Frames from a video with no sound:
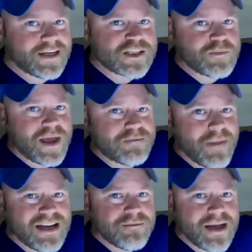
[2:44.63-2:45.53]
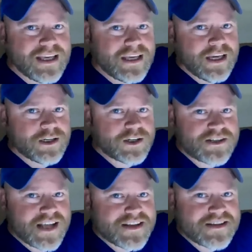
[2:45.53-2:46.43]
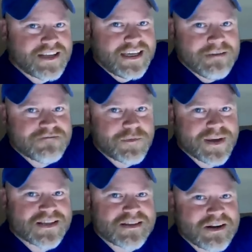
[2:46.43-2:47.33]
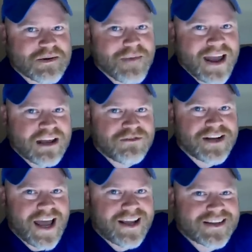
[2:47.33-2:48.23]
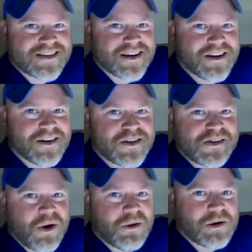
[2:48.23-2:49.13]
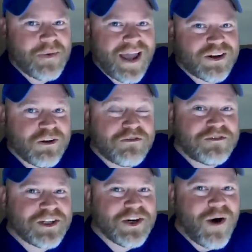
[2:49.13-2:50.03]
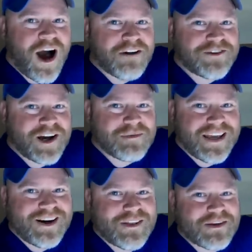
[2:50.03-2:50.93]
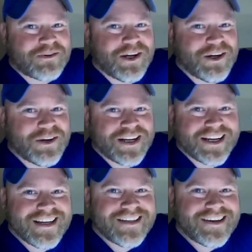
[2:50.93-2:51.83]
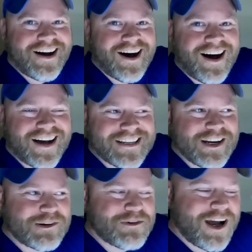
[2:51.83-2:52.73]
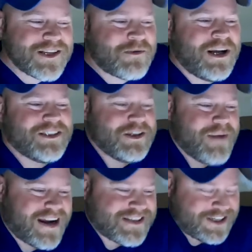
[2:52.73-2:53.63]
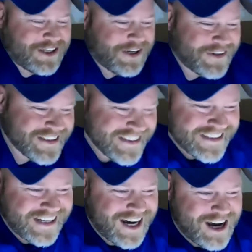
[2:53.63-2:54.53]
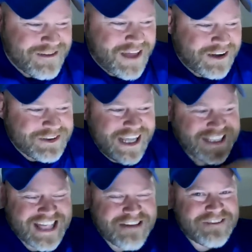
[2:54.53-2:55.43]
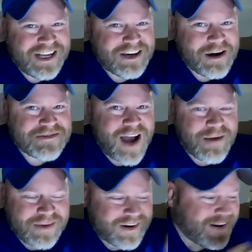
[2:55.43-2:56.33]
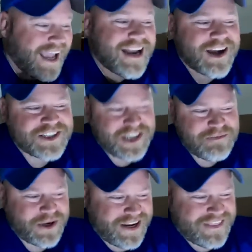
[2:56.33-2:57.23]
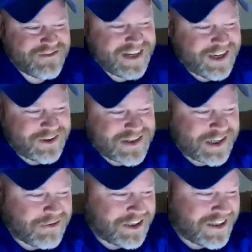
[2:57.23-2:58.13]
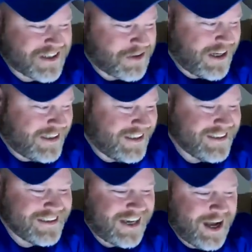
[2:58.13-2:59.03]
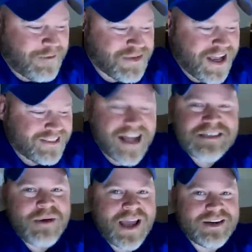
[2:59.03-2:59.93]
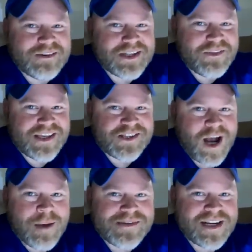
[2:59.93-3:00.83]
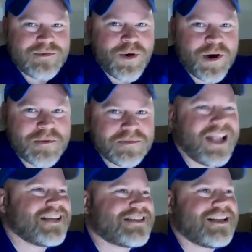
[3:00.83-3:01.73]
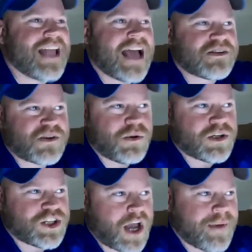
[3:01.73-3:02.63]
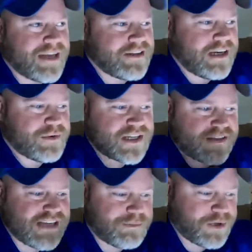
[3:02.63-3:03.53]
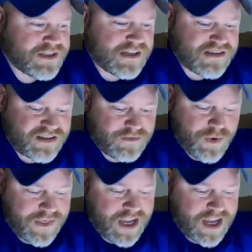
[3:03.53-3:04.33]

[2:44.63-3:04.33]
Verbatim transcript: It's been many, many years since the infamous Nomadic Fanatics solar panel flew off on me on the road uh, near Roswell, New Mexico. Uh, I'll link that video up top here and actually put it in the video description as well. Um, that's why I don't do these jobs anymore. Plus, the last solar job I did, it was a separate system with